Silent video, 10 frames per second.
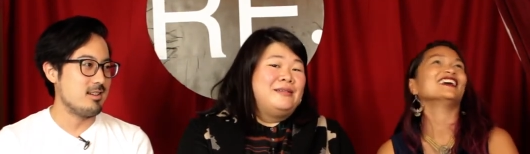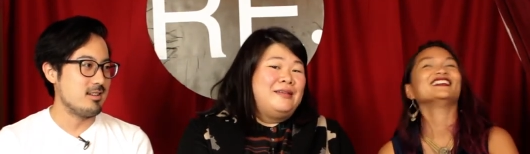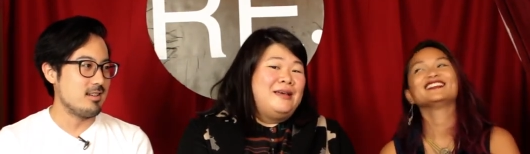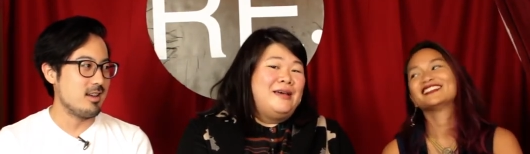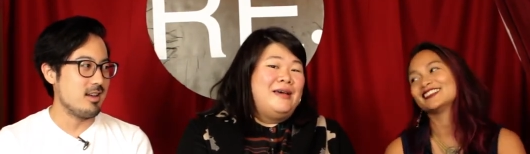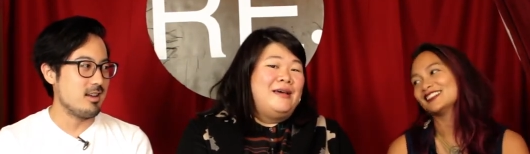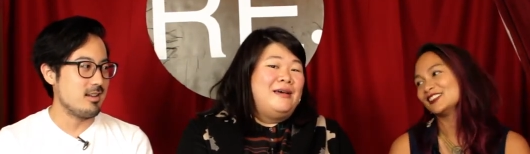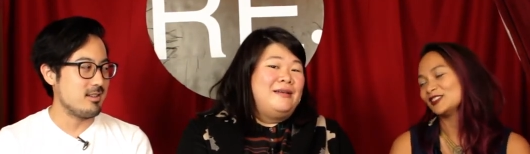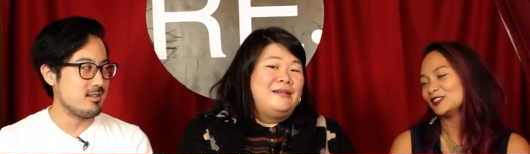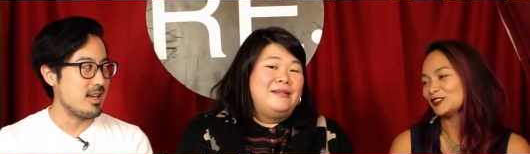Speaker 1: God.
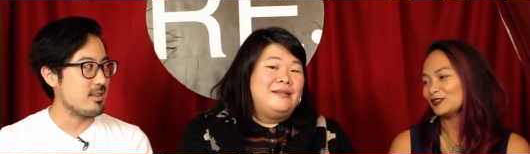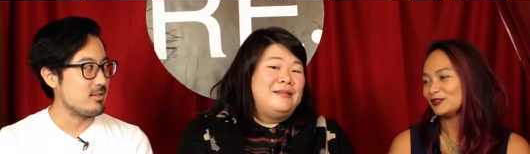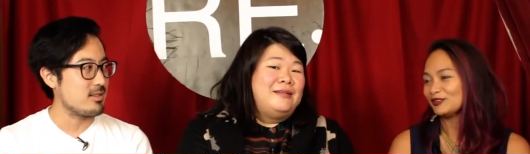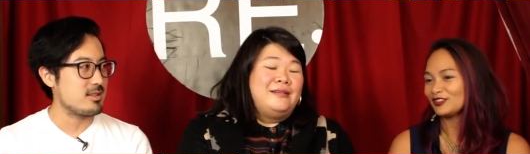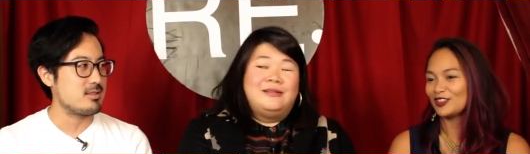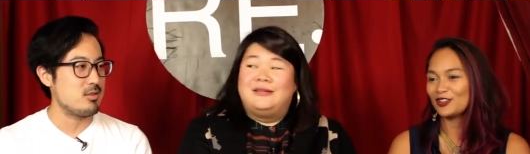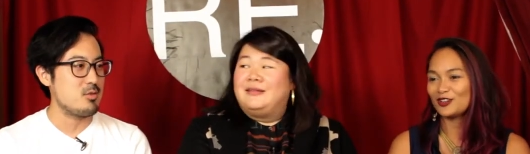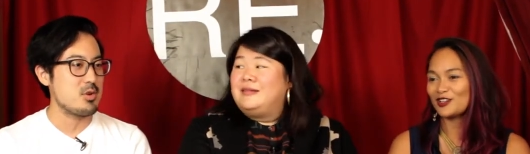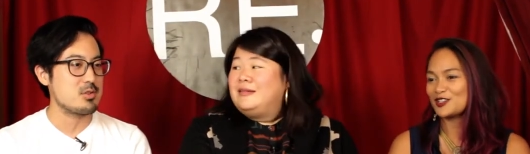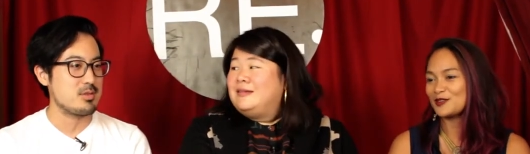yeah. That the, the
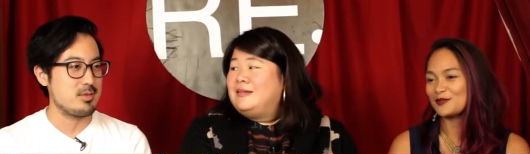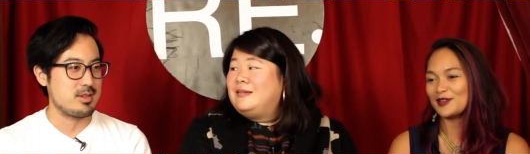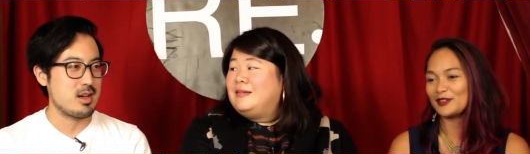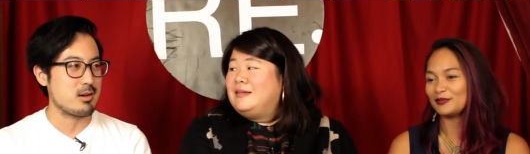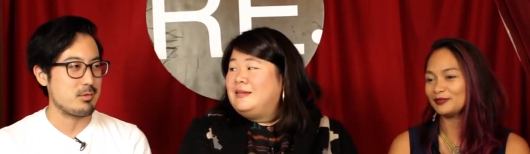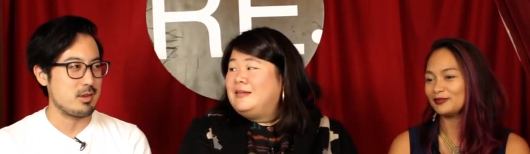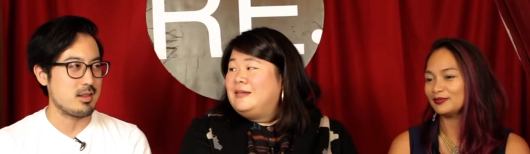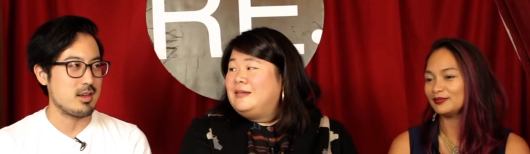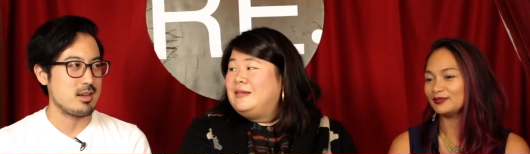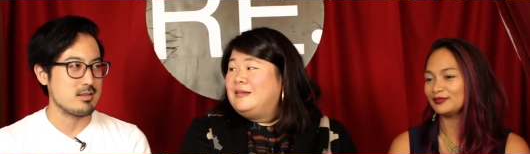slow Crushed motion photography
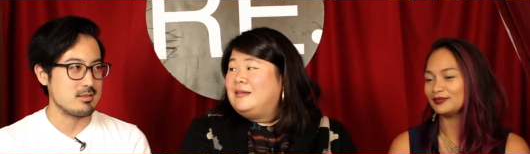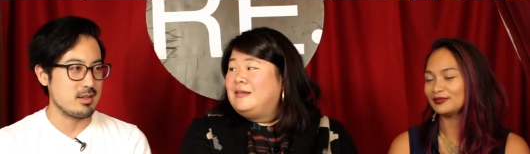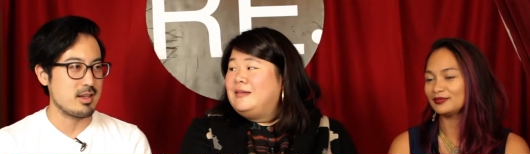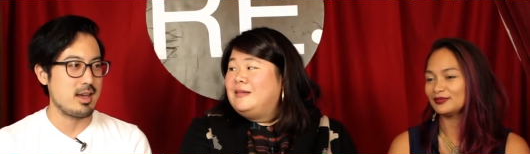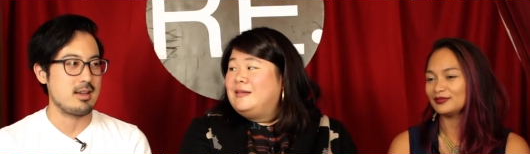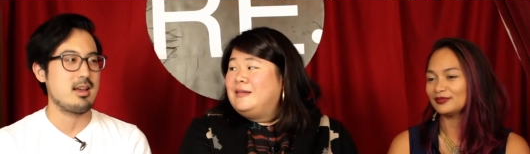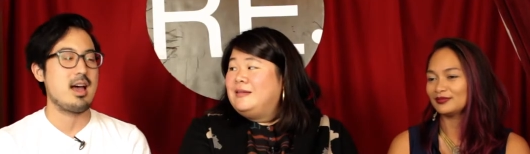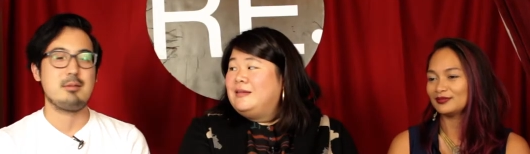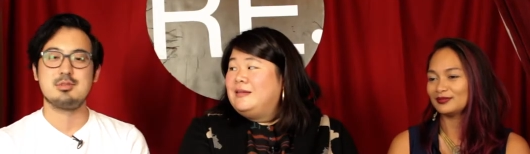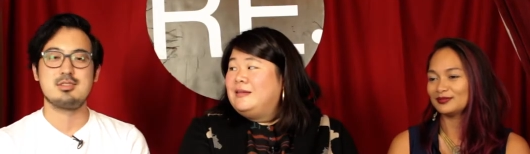in that is like
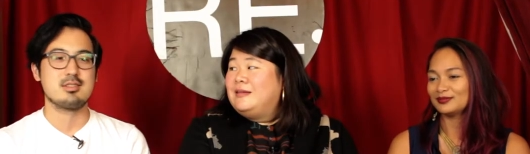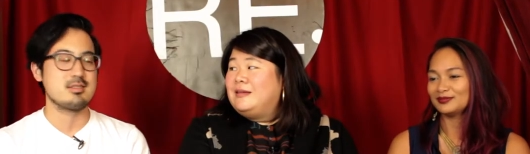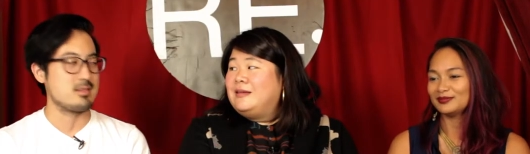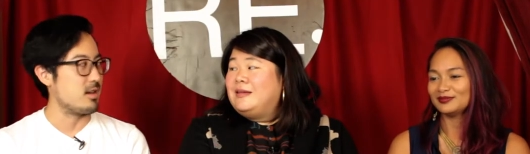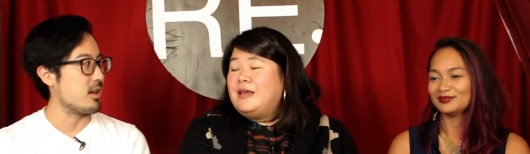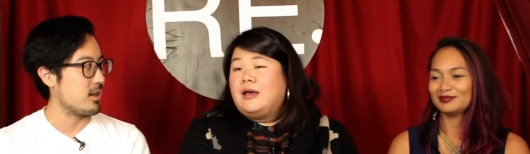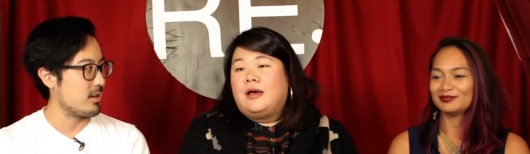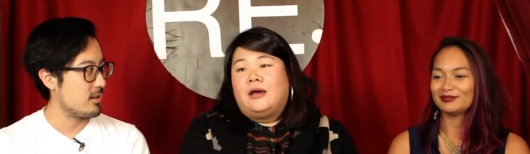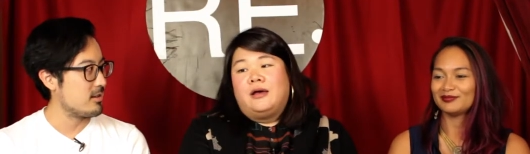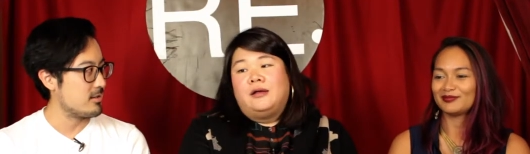apps just stunning.
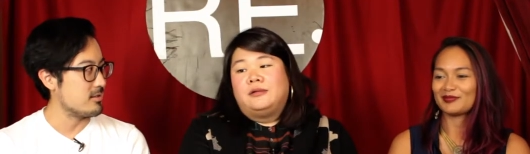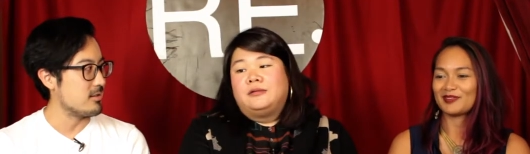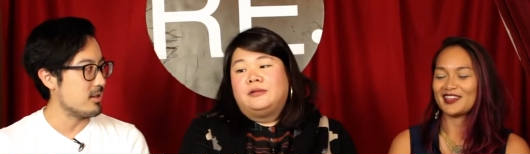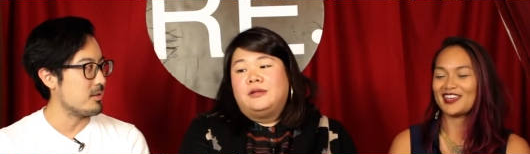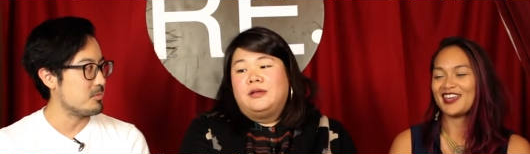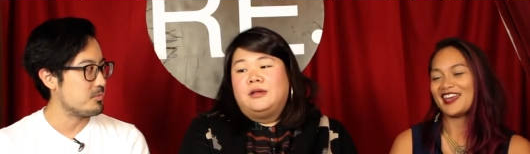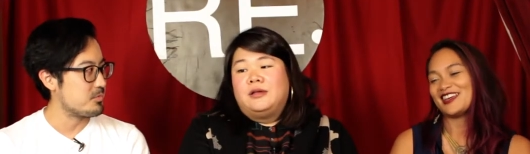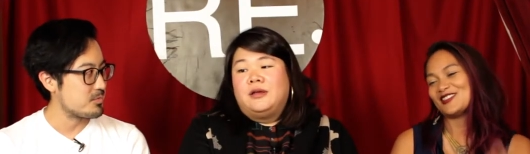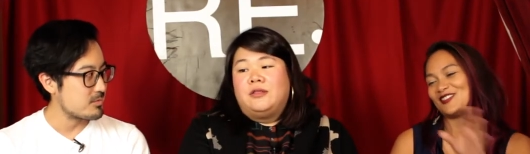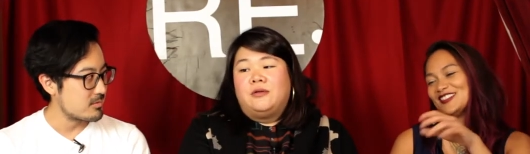
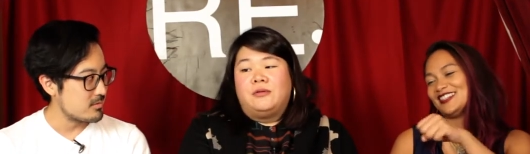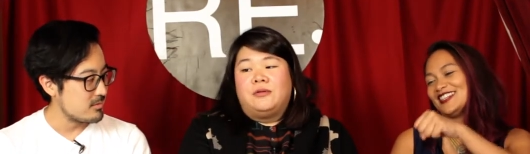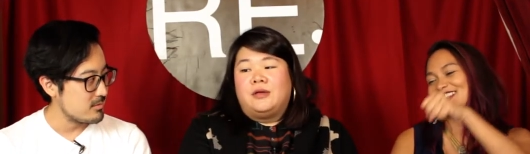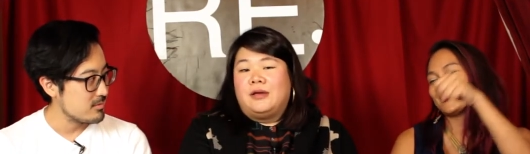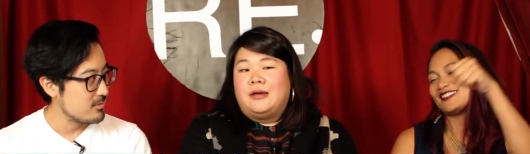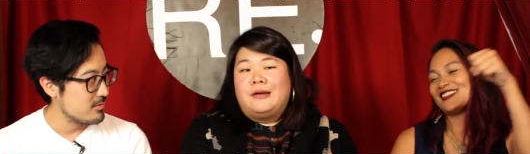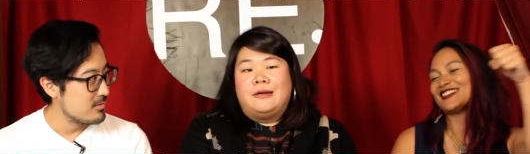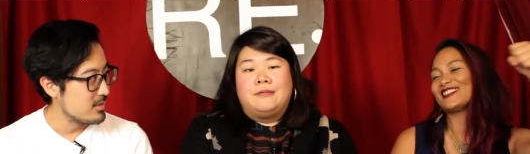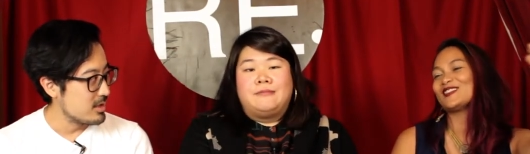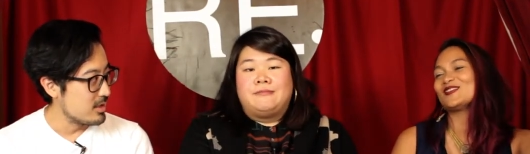Yeah.
Speaker 2: the release of the
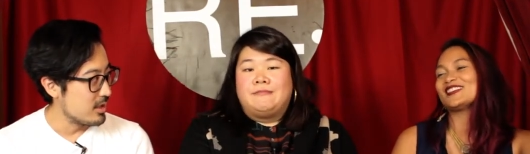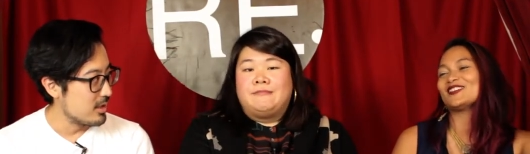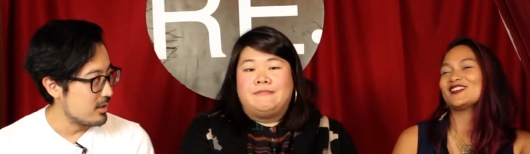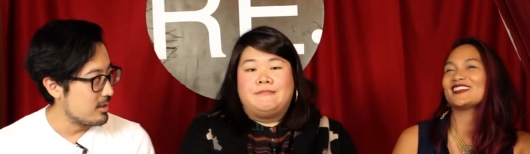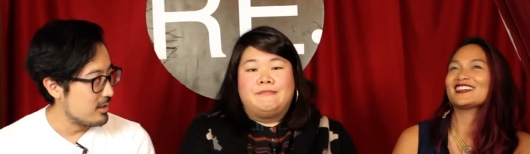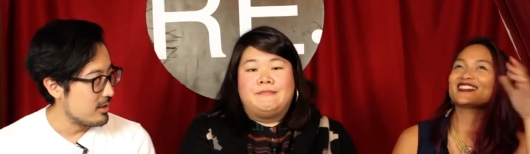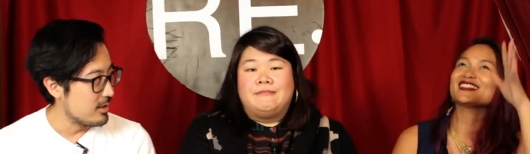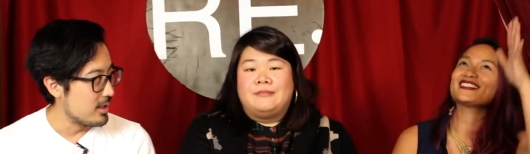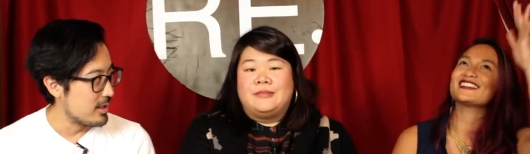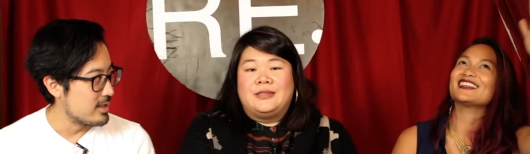soup yeah. dumplings.
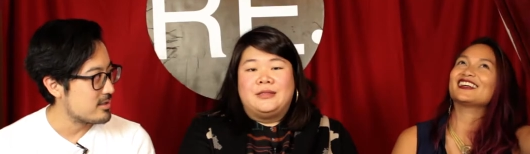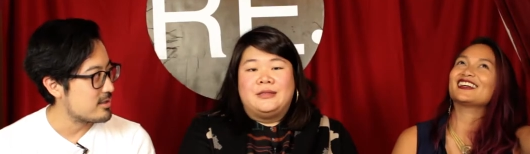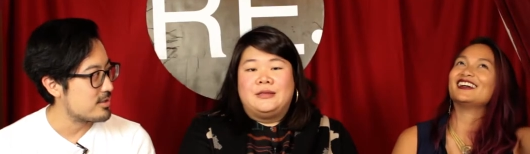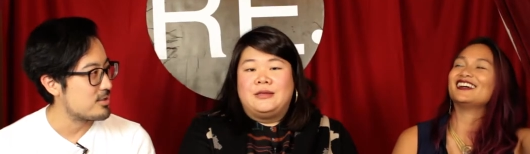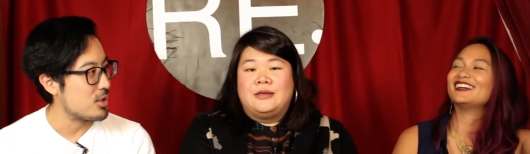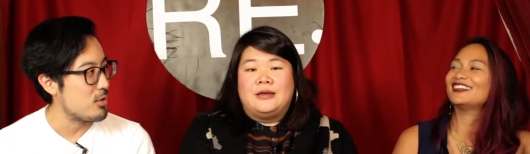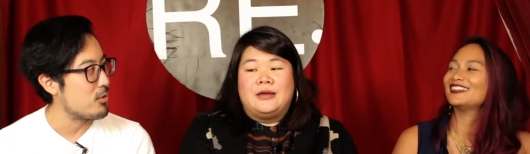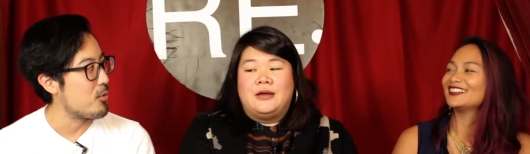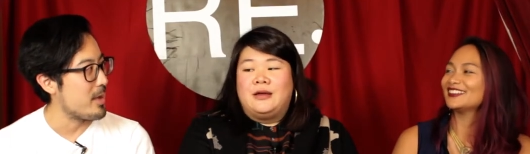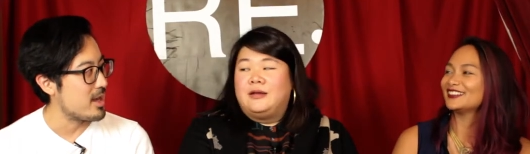
Speaker 1: Yeah, it's so
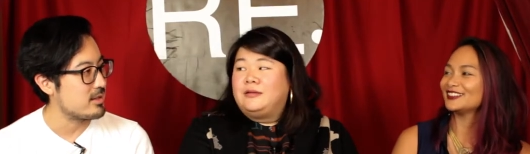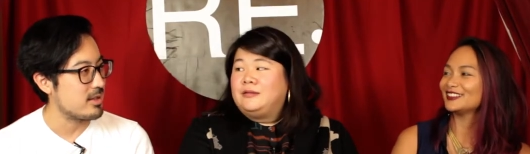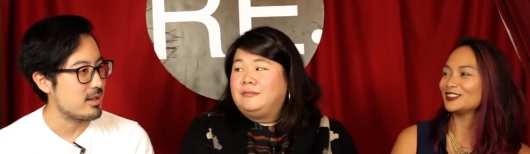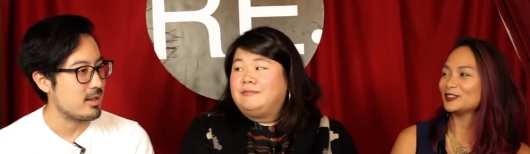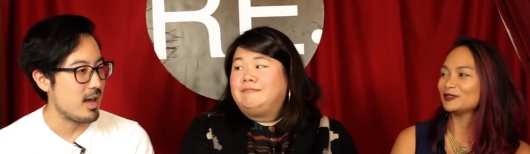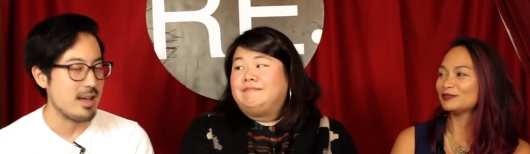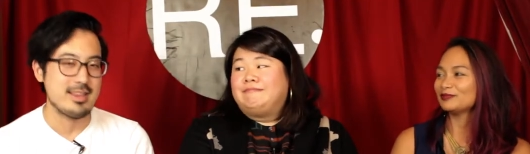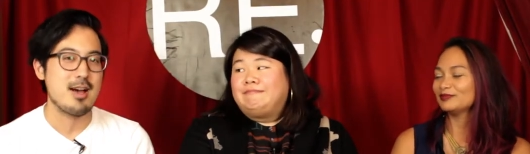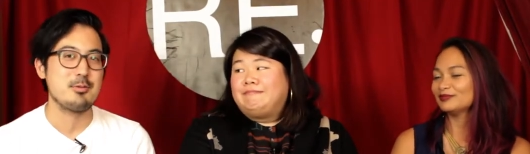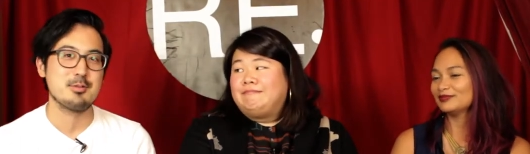yeah. romantic. Uh,
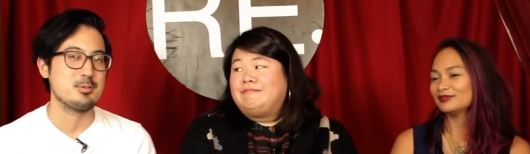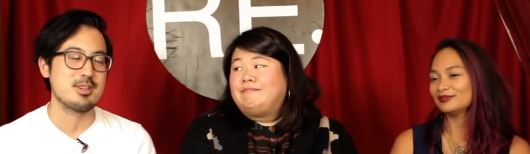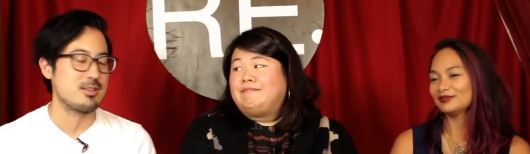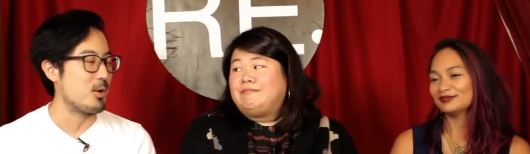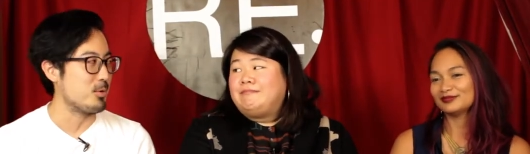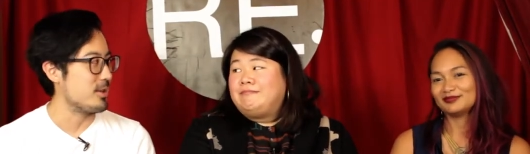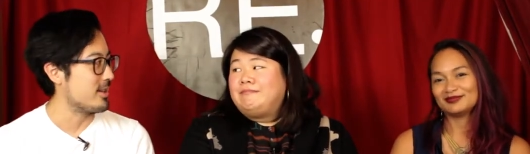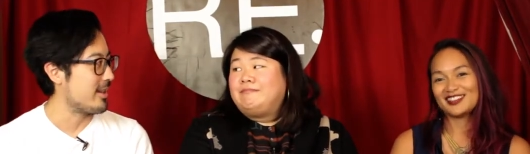now we're totally.